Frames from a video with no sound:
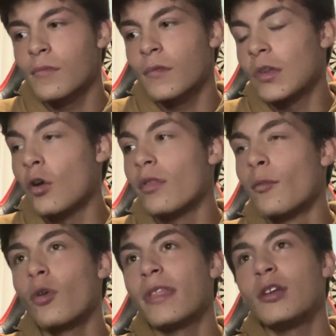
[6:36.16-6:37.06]
The
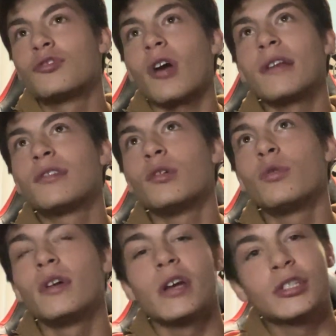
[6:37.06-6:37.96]
more that you try
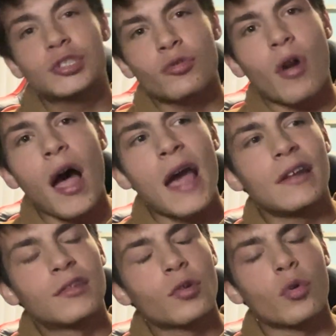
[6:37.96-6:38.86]
to
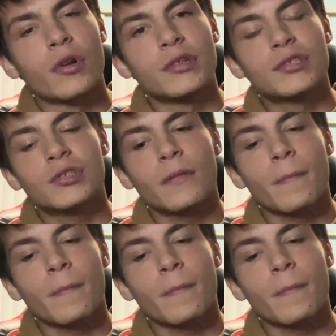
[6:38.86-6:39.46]
stride towards